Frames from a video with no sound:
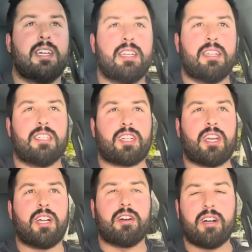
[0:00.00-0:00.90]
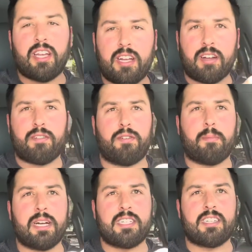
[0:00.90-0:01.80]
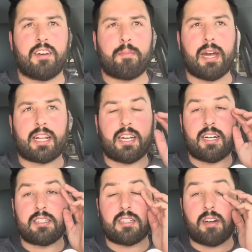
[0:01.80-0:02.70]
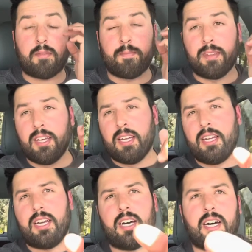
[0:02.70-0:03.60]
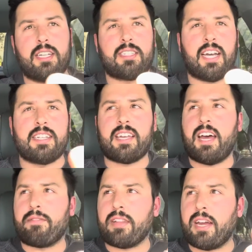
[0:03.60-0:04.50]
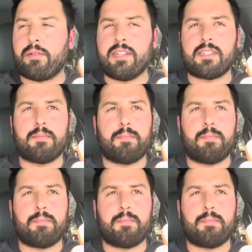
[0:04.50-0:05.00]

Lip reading: the security for my stuff back there, so it's nice to have for that reason.